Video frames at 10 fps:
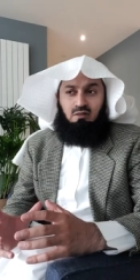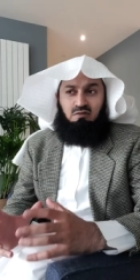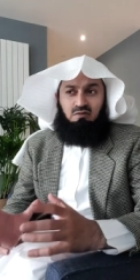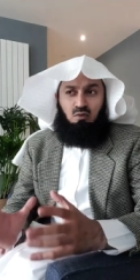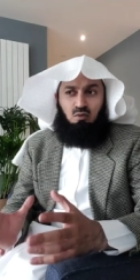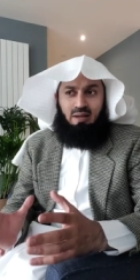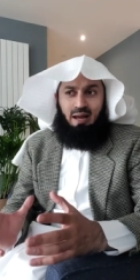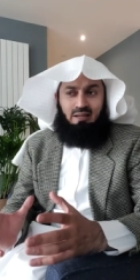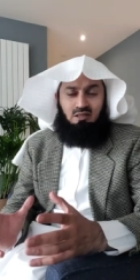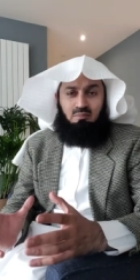food
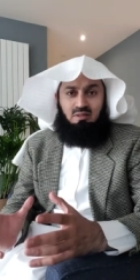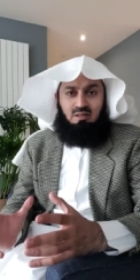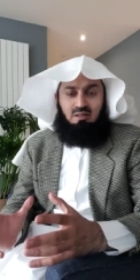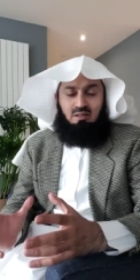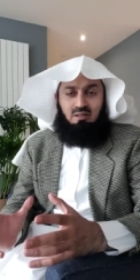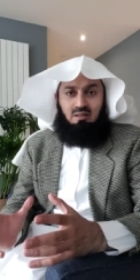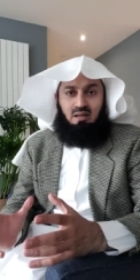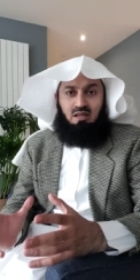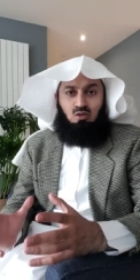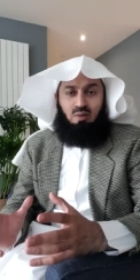items
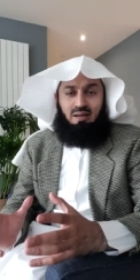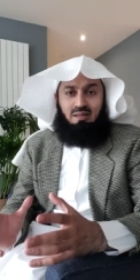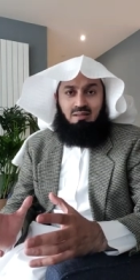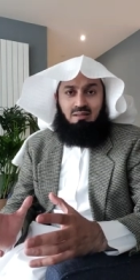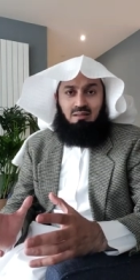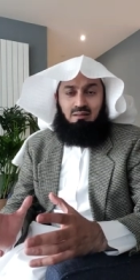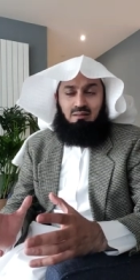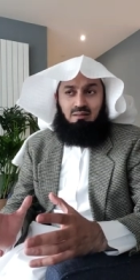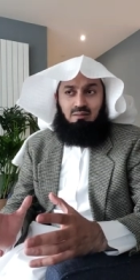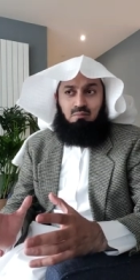as well as
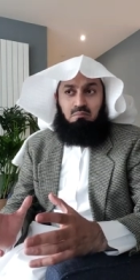little